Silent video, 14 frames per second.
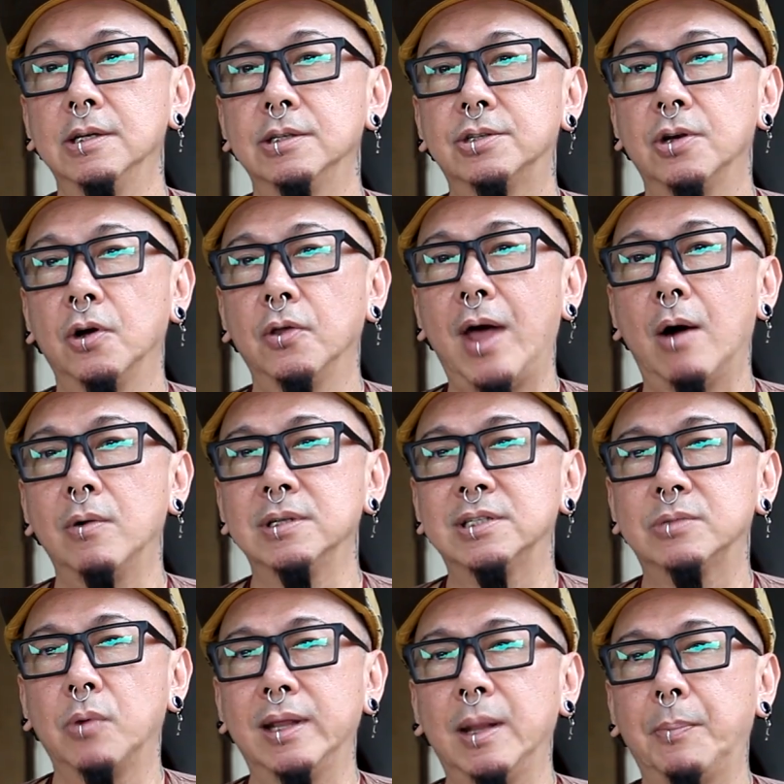So that was
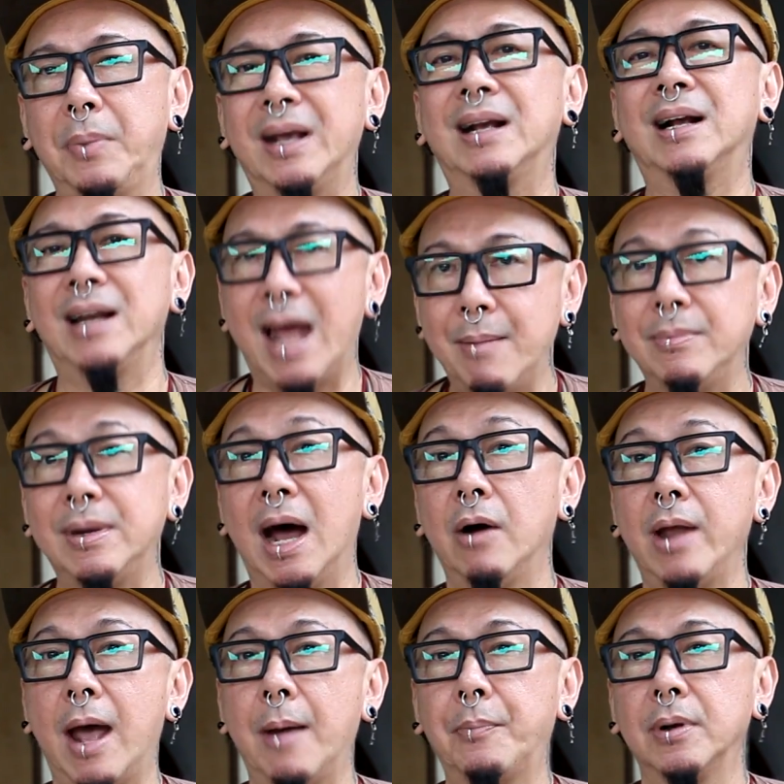when the big clampdown
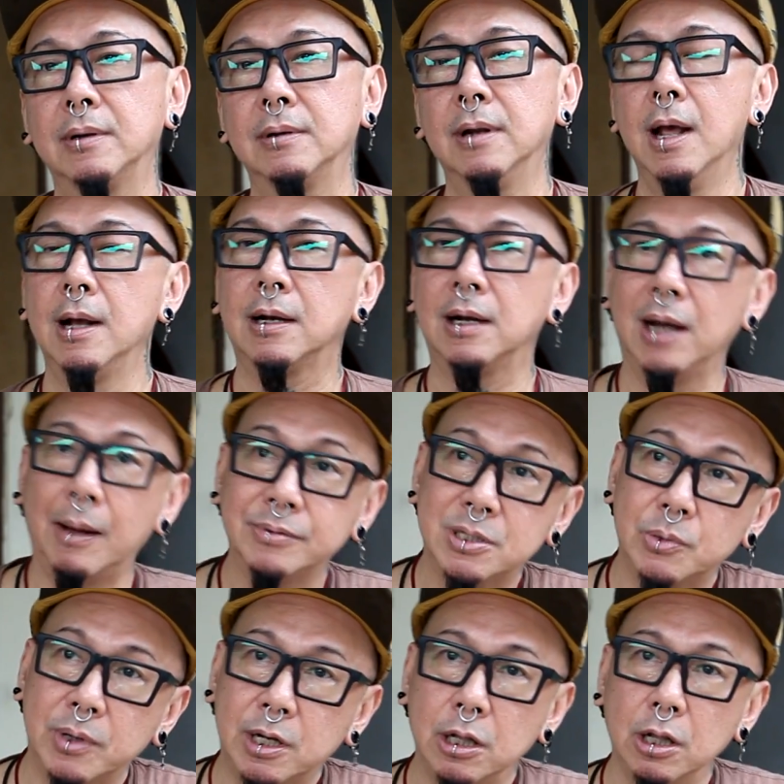happened, clubs
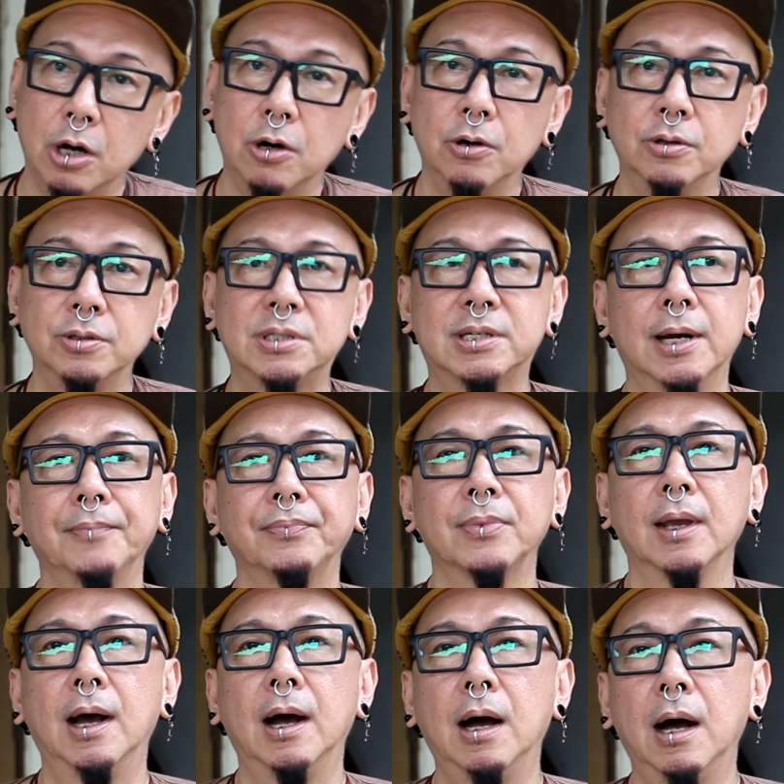were closed,
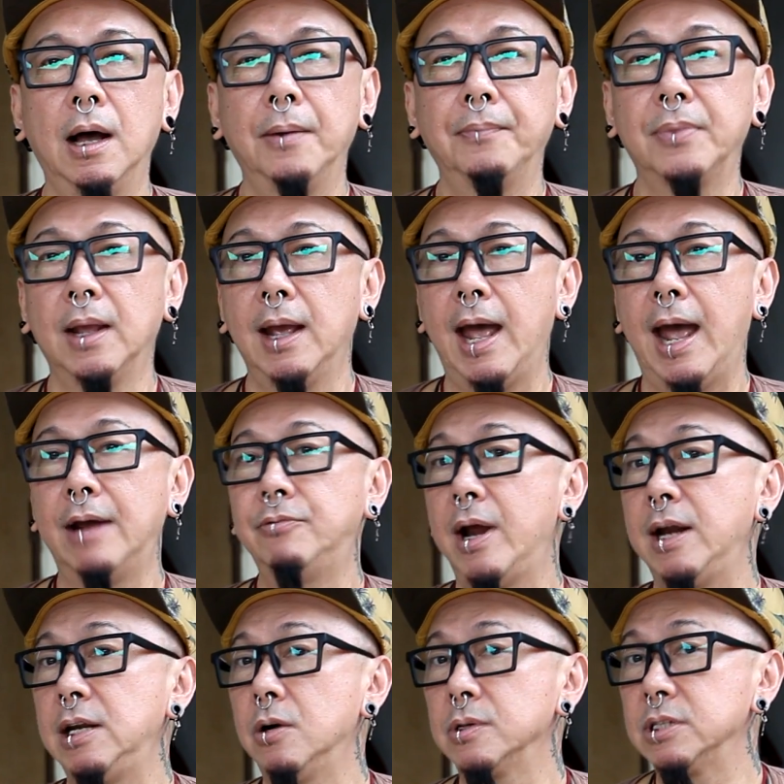and
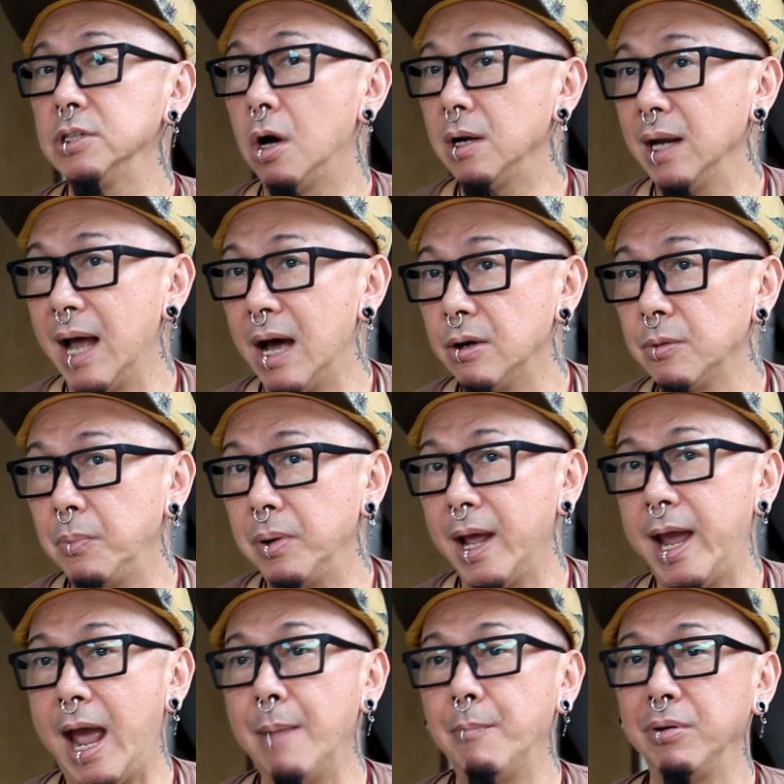radio was not allowed to
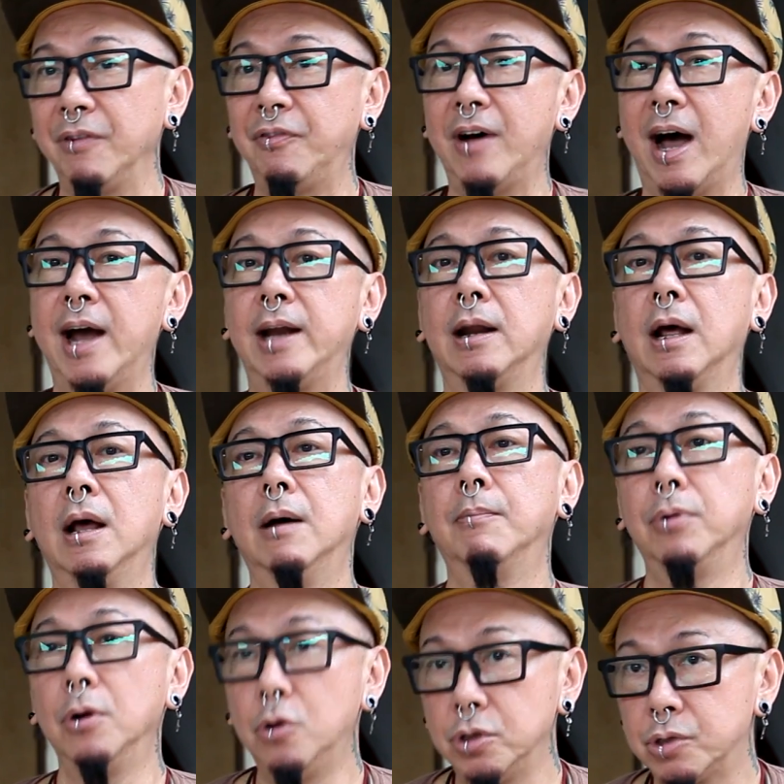play amplified
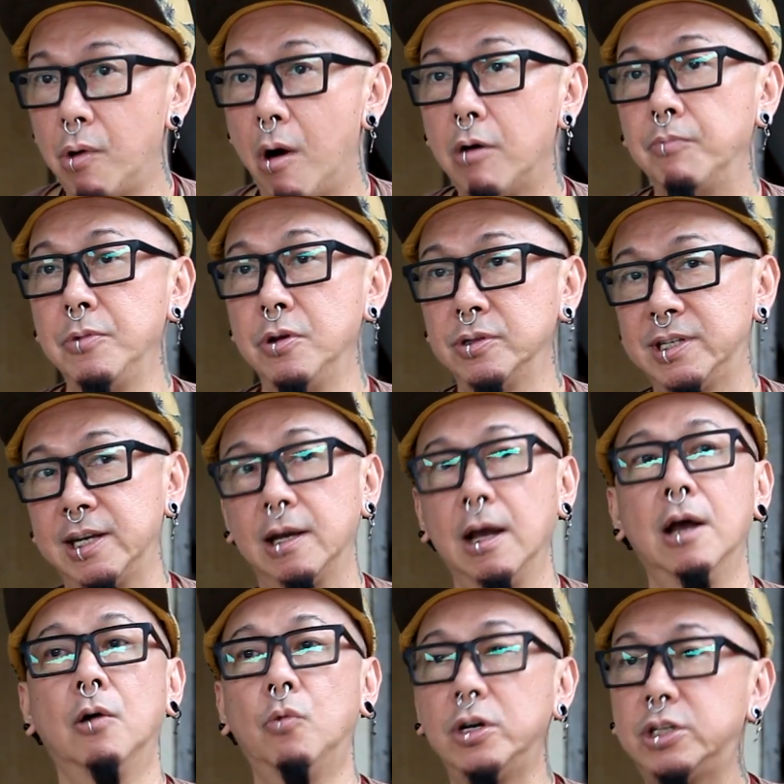blues rock music,
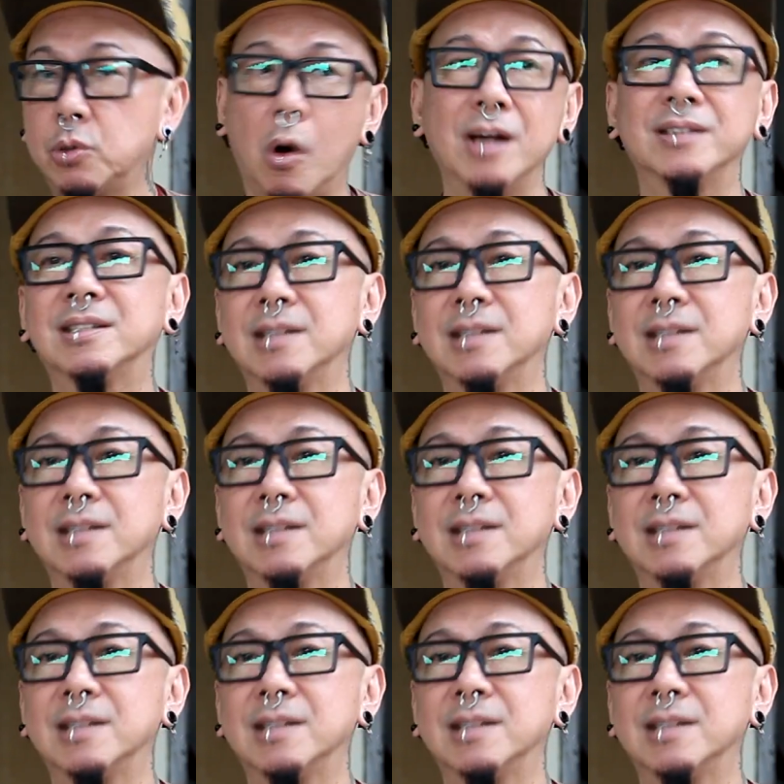which was